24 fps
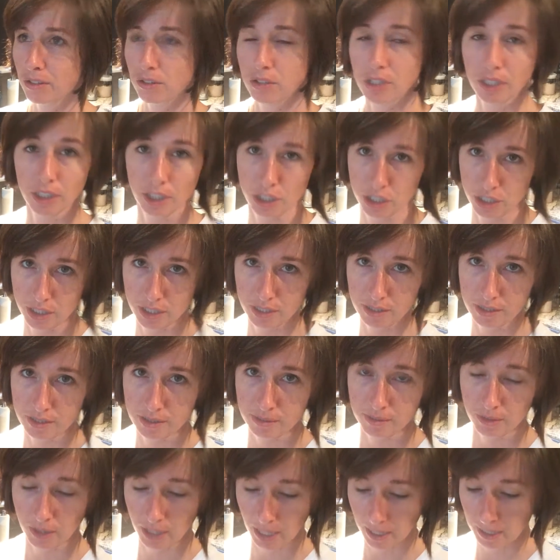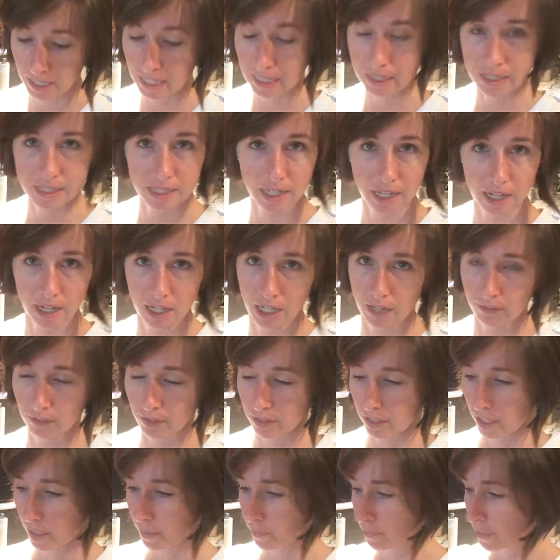delicious, okay? Eat the skin and
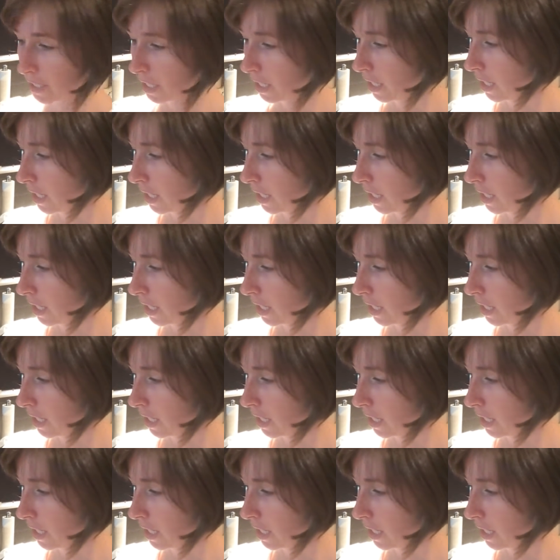everything.